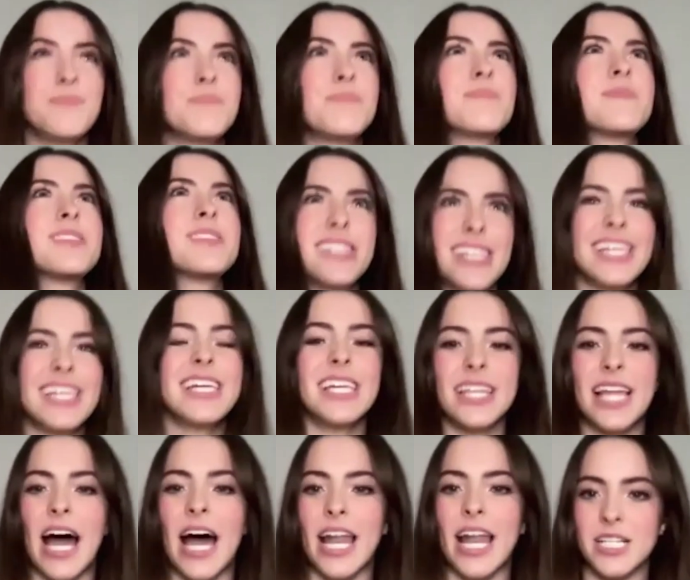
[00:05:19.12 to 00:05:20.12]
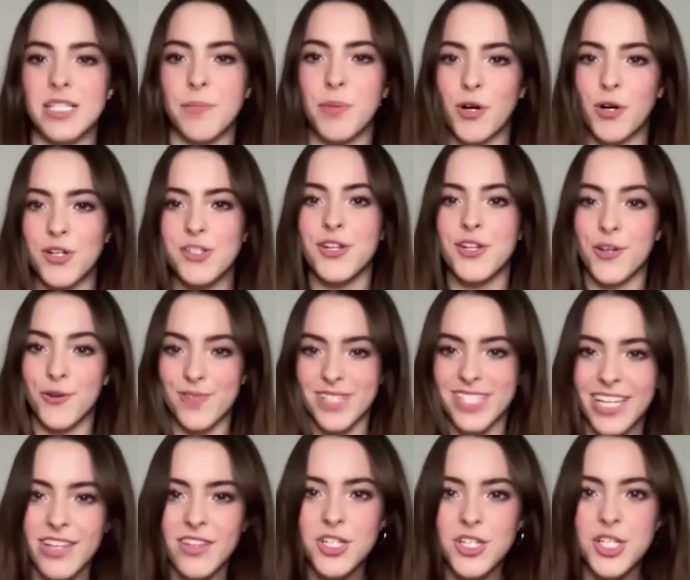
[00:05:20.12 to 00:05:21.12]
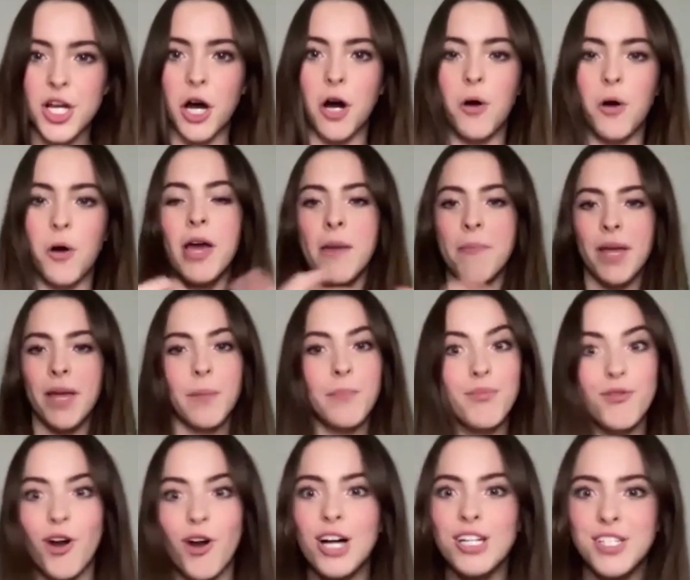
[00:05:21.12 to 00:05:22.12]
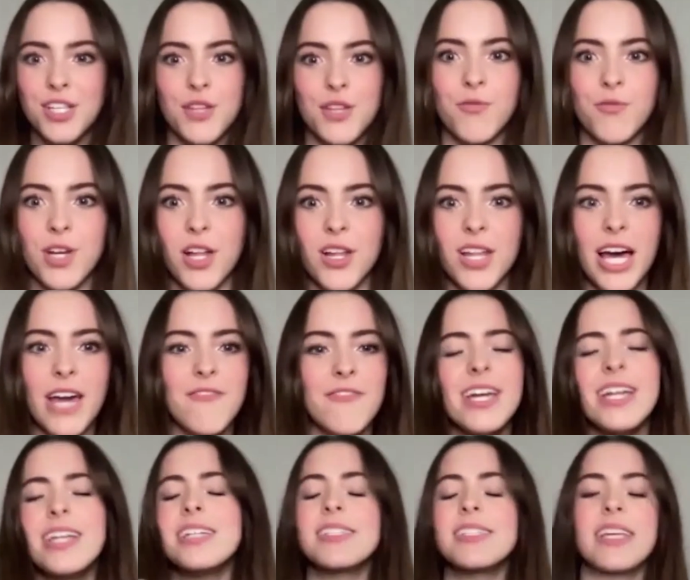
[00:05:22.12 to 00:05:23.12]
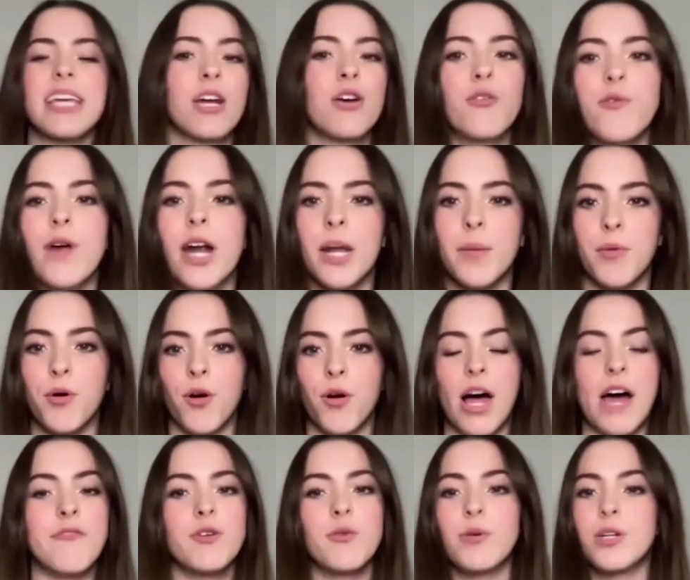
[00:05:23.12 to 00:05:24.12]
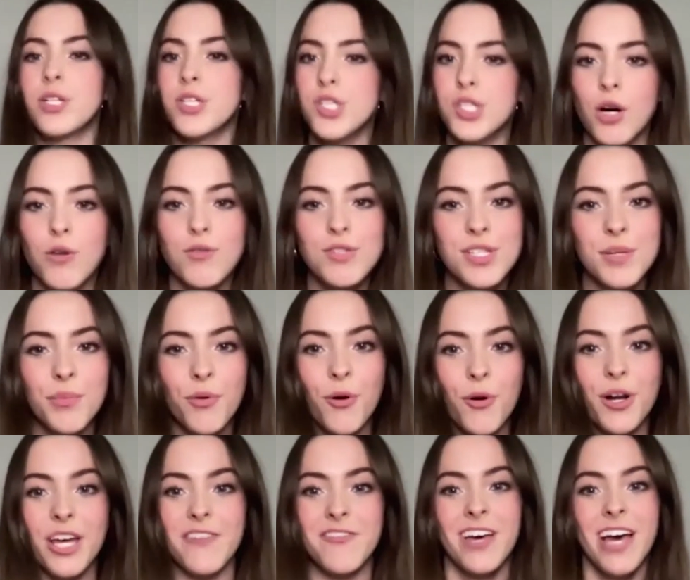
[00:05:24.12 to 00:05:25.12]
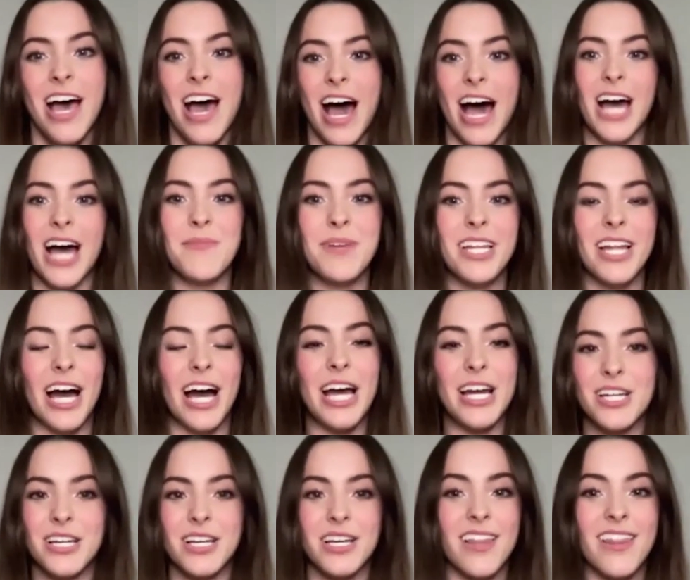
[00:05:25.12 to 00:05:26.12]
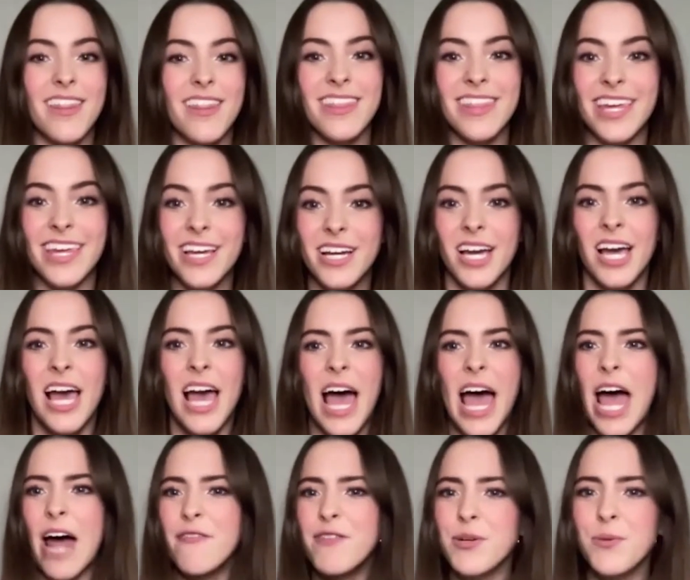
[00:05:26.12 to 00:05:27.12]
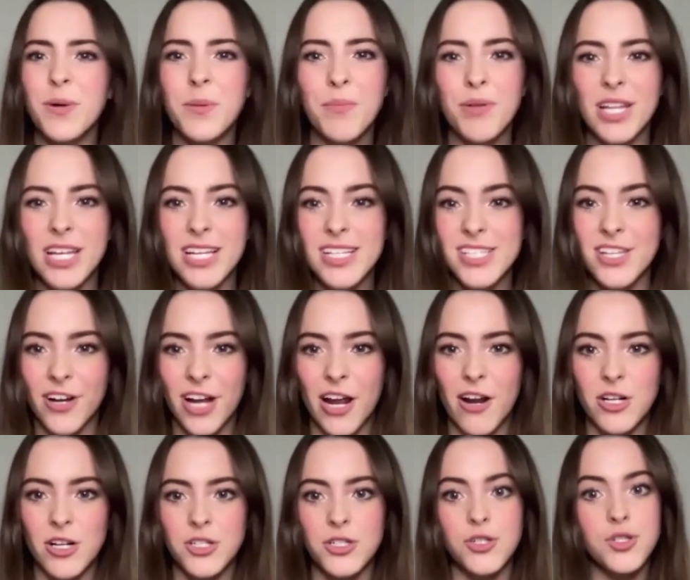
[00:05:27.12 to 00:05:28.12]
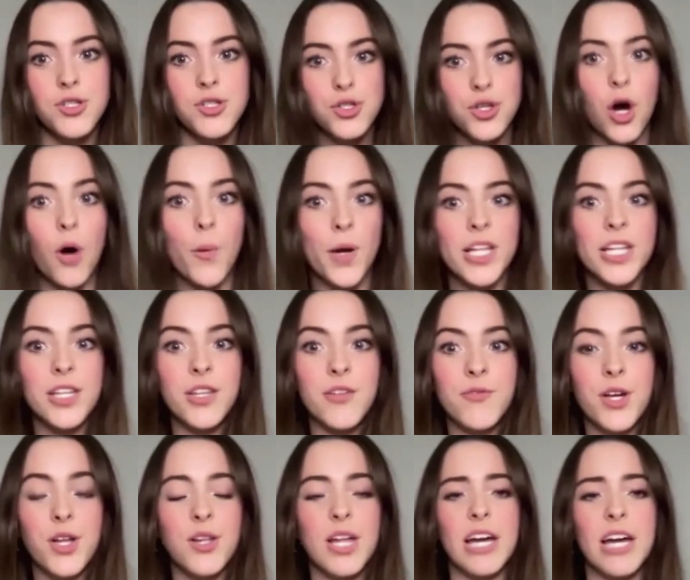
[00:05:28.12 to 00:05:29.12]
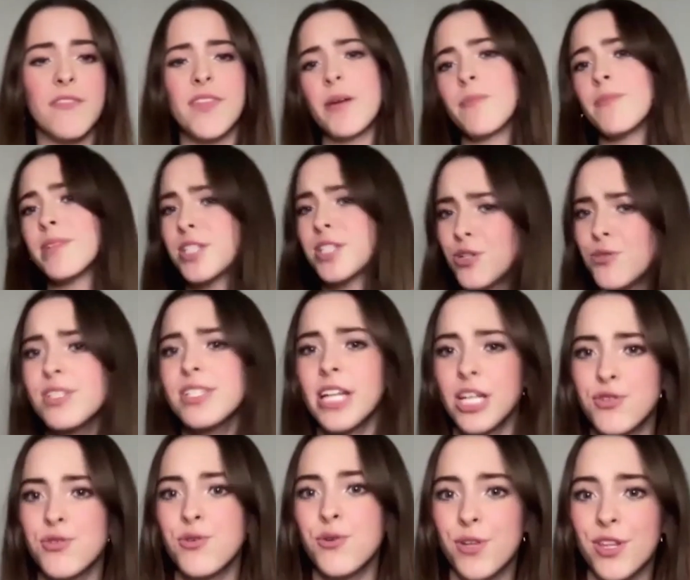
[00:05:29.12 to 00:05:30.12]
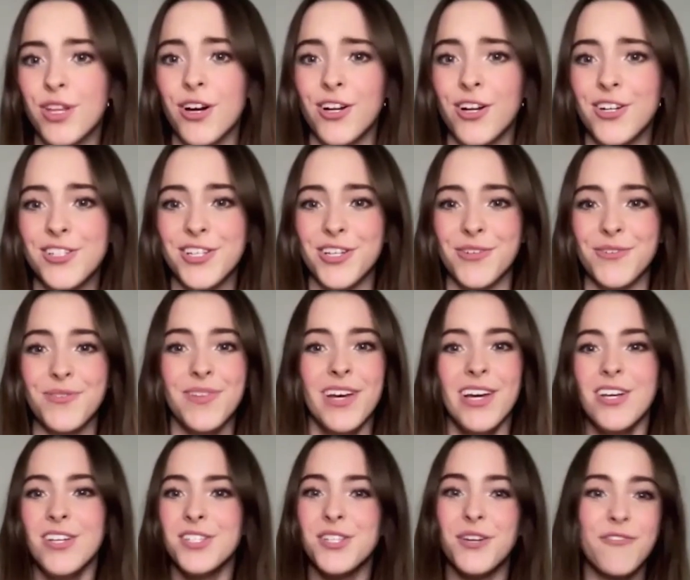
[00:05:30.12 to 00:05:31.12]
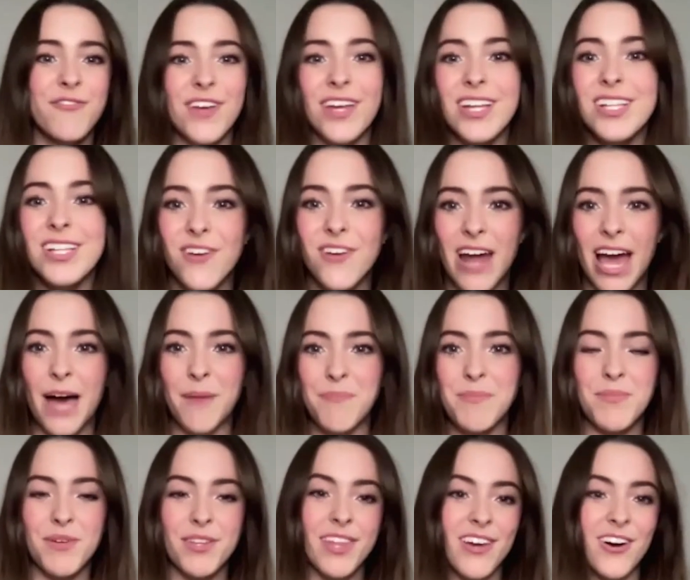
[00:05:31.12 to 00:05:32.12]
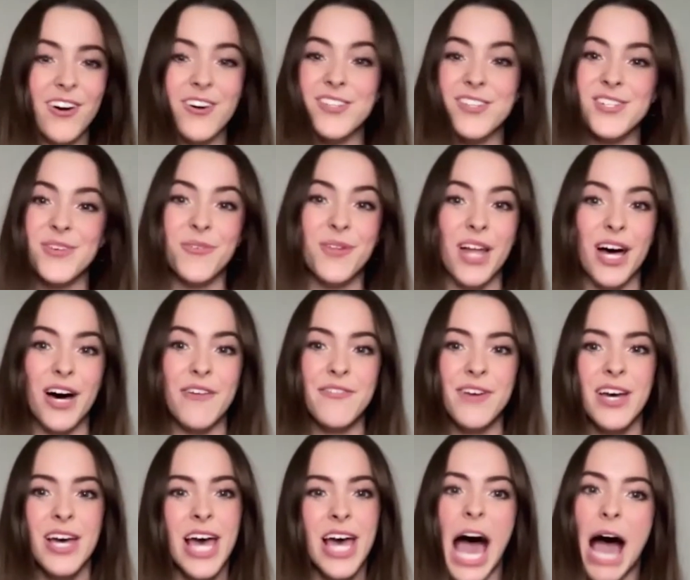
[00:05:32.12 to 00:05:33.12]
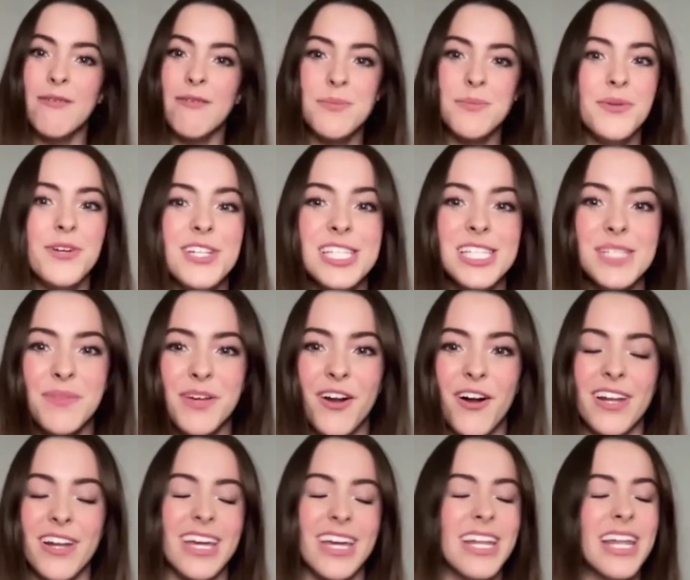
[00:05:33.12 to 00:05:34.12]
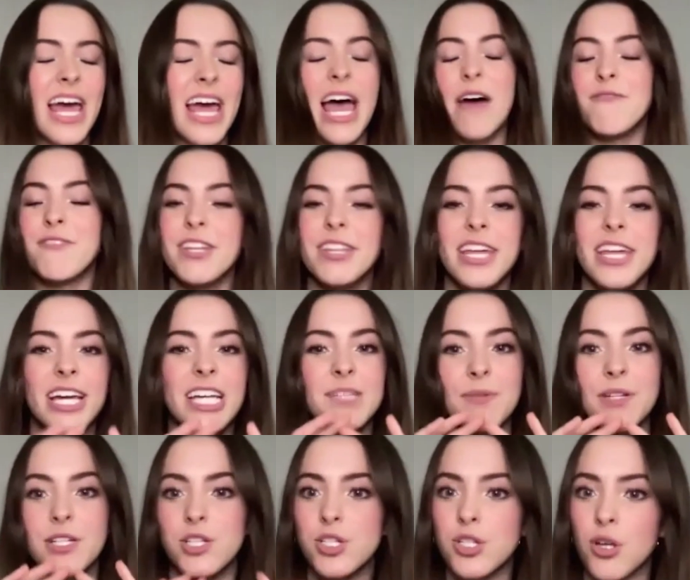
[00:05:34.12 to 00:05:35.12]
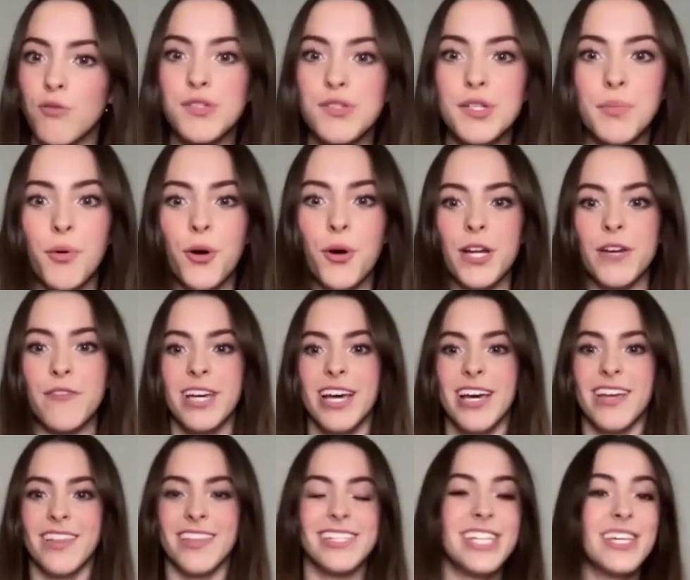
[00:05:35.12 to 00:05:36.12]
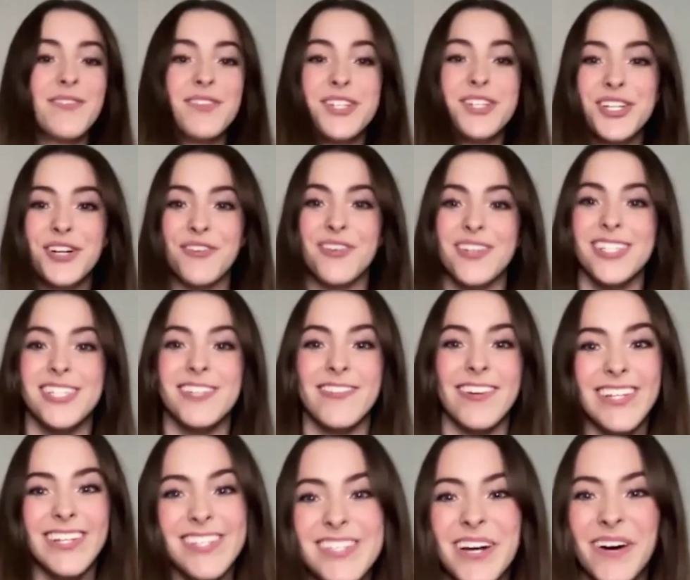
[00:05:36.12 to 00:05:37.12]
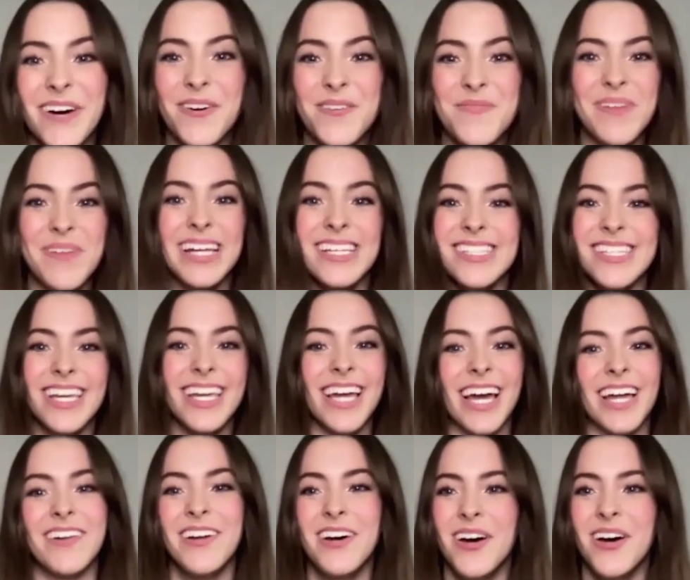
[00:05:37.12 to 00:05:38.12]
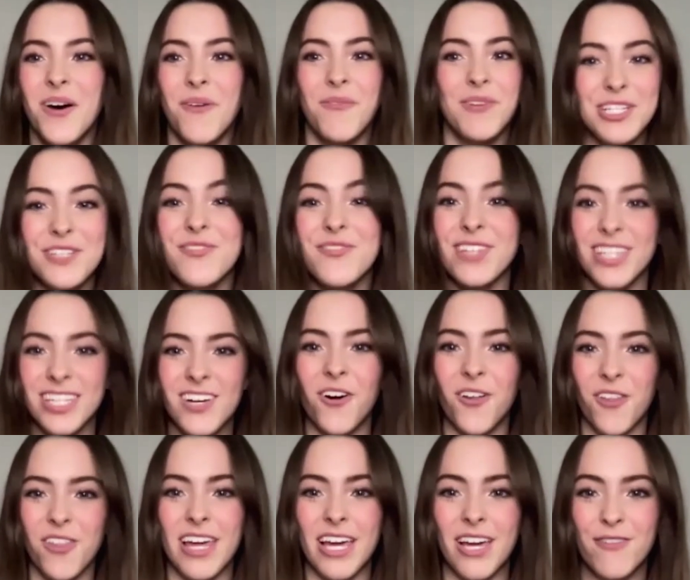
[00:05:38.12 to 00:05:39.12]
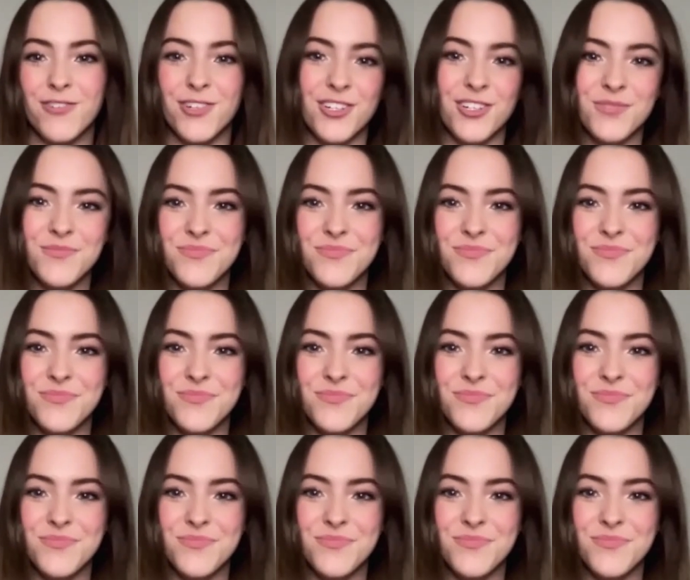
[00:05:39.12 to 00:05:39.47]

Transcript: seeing that as a person who is in the show being brought to the real life it is incredible everyone is so supportive i mean i think everyone plays their characters so well in the real life, and we do stay true to the cartoon. So fans are happy, but they also love how we put a spin on it, and everything has been so supportive. The TV show is doing so amazing, and we're just really all thankful.